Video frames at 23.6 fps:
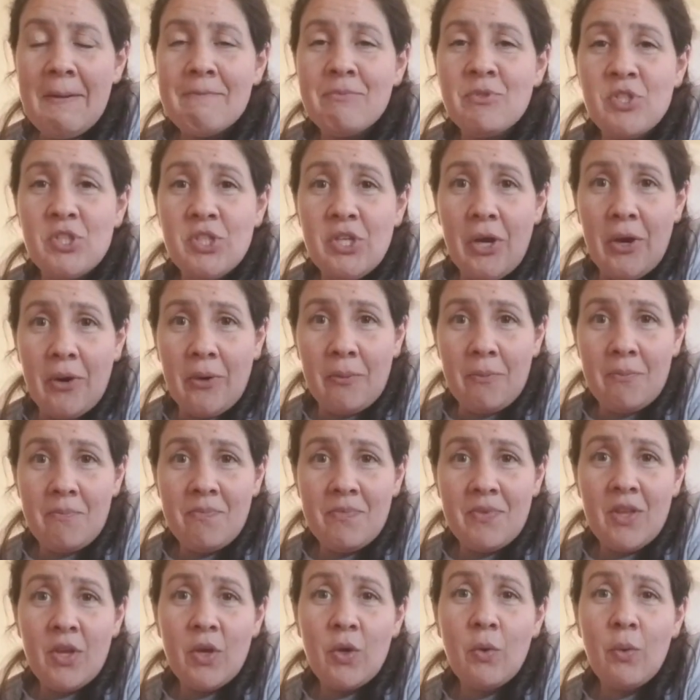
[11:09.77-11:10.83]
So,
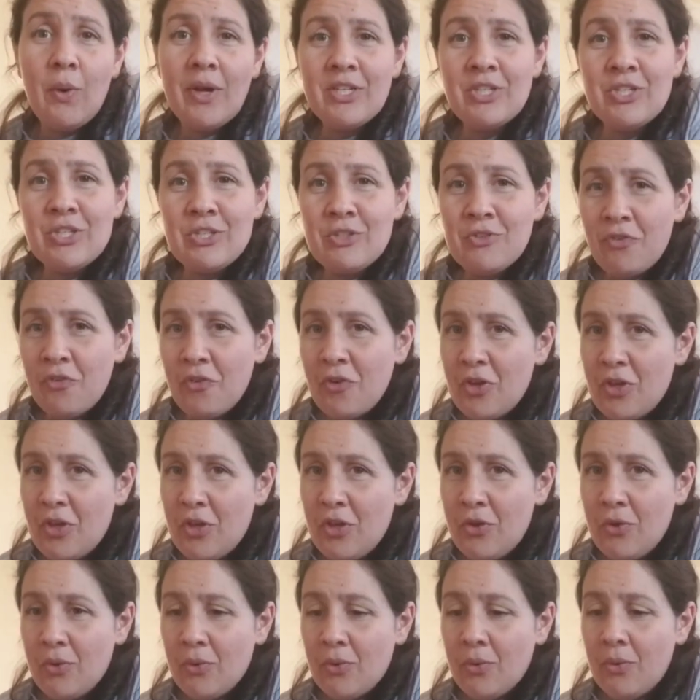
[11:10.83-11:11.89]
questions for
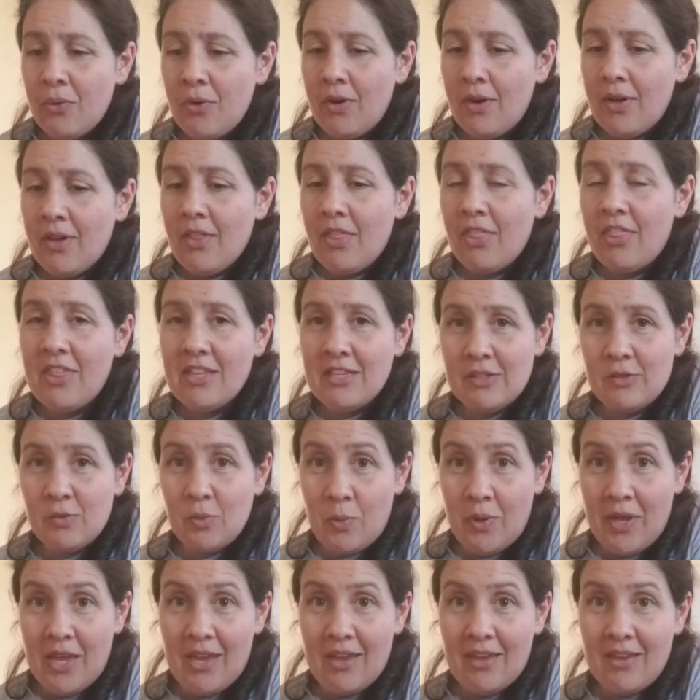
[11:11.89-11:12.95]
you this
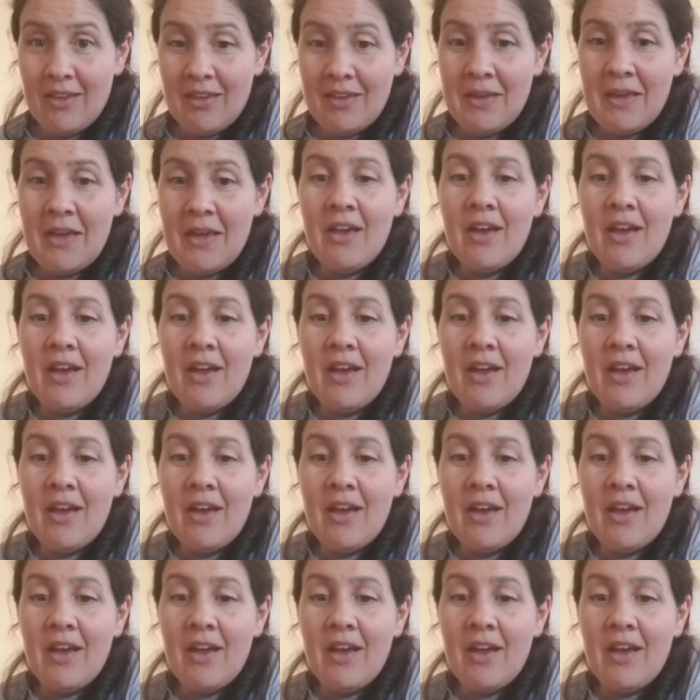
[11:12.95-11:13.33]
week.